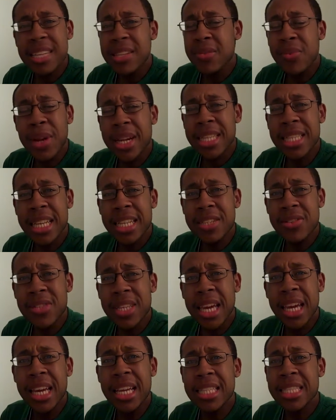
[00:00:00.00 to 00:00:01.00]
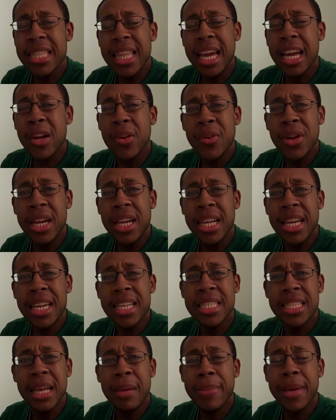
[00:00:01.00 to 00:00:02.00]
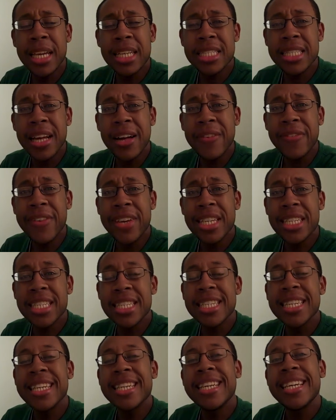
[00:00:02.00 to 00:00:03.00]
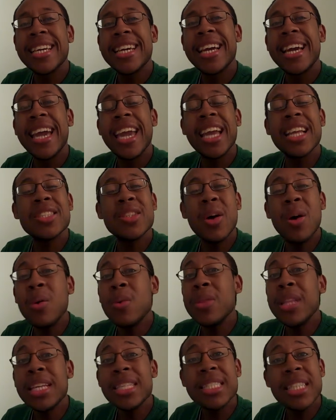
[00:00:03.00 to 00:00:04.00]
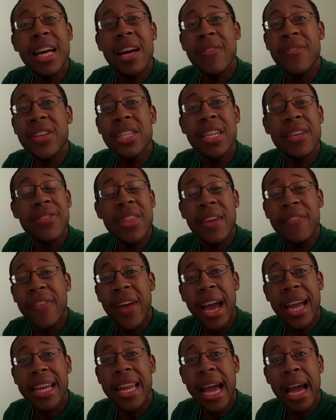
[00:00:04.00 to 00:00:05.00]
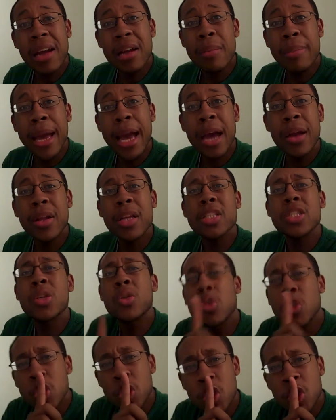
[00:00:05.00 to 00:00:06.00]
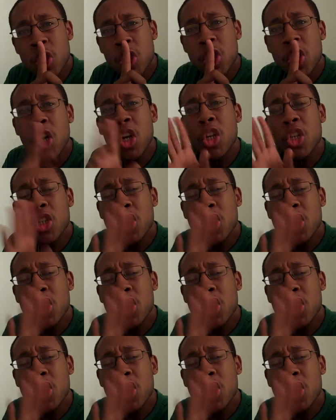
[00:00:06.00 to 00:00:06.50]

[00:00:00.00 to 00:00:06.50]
What is that you say? Is that greedy? Is that being selfish? It's only selfish if they find out about it. So shh.